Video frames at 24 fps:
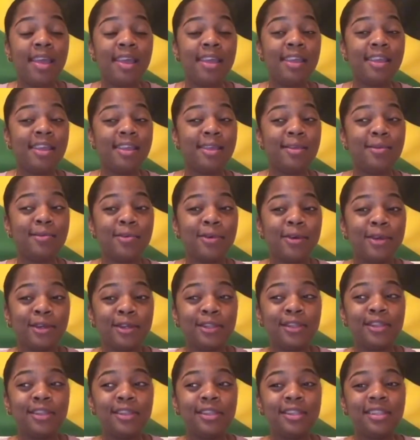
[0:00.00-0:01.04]
He worked,
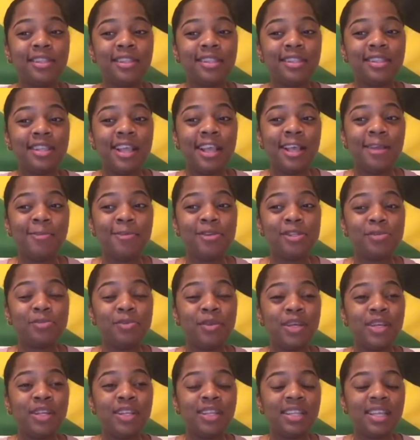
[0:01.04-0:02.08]
he was
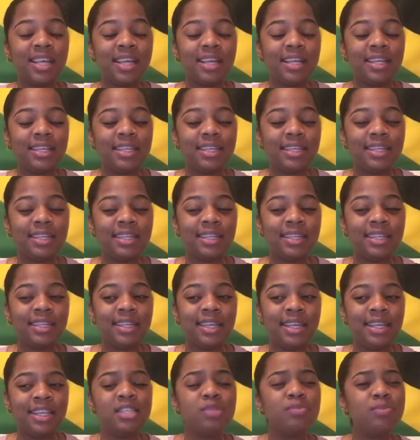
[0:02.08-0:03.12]
been like,
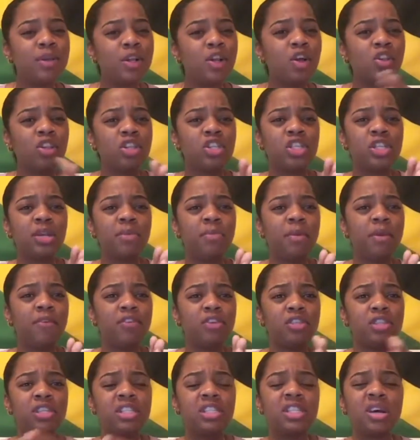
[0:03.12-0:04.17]
he's been on the ship
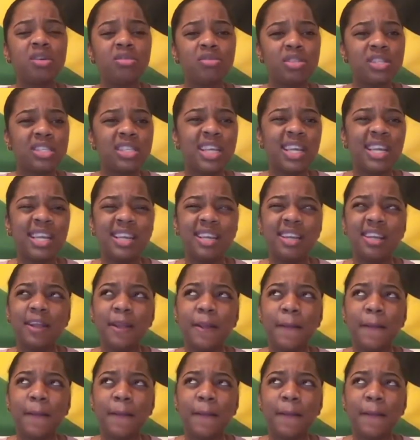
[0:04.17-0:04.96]
ever since I